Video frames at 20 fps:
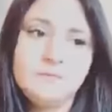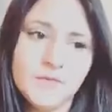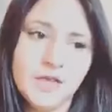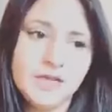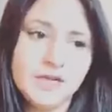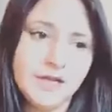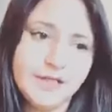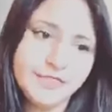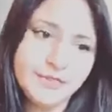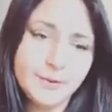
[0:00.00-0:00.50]

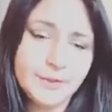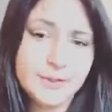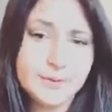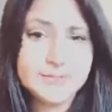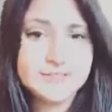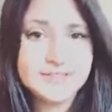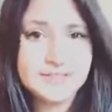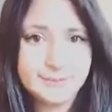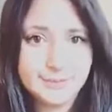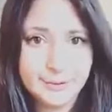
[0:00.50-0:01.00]
And I thought it
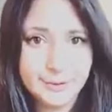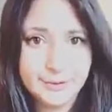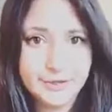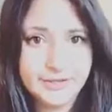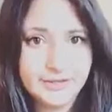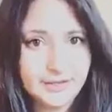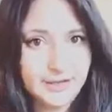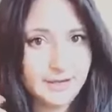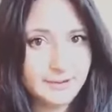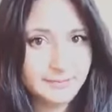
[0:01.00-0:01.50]
was
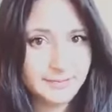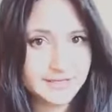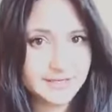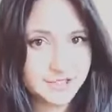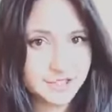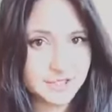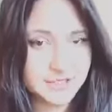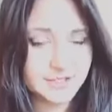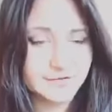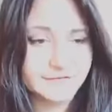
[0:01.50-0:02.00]
important that I
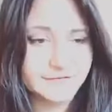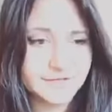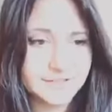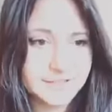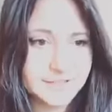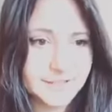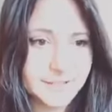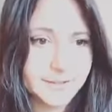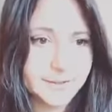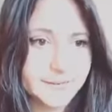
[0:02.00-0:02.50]
mention it on
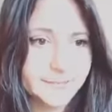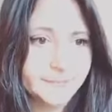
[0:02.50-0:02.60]
video.